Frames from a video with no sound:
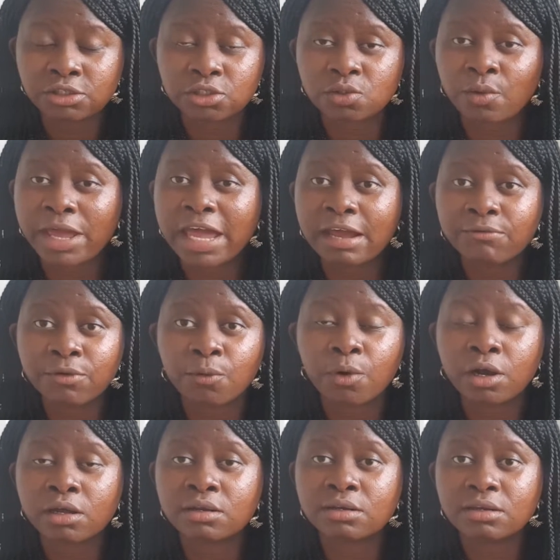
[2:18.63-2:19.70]
So
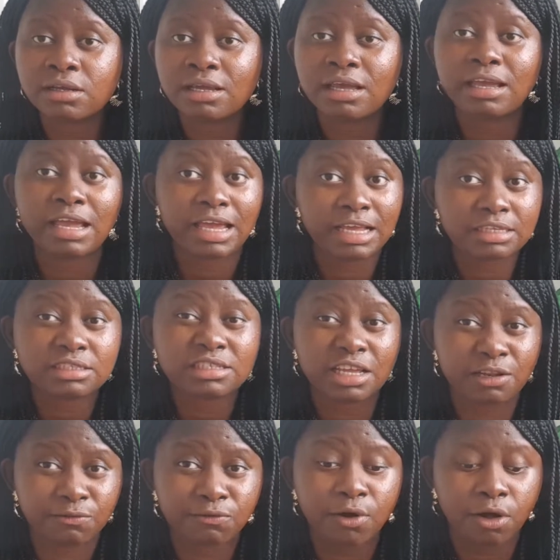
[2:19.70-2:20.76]
everyone is
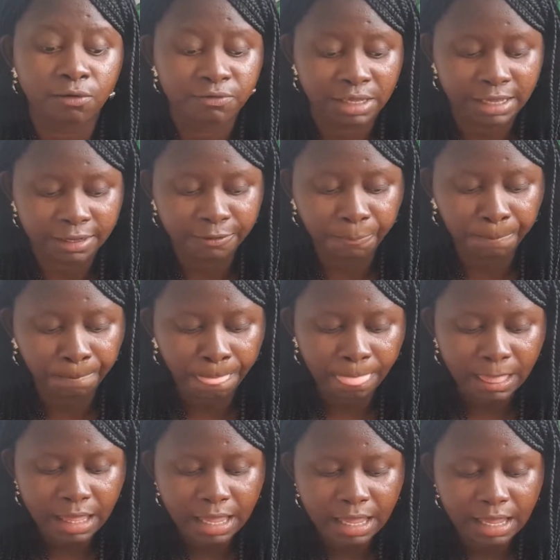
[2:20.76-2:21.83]
involved. Yeah,
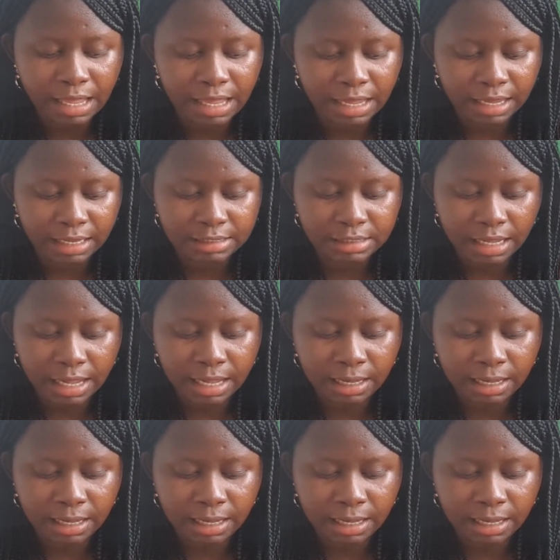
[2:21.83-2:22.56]
and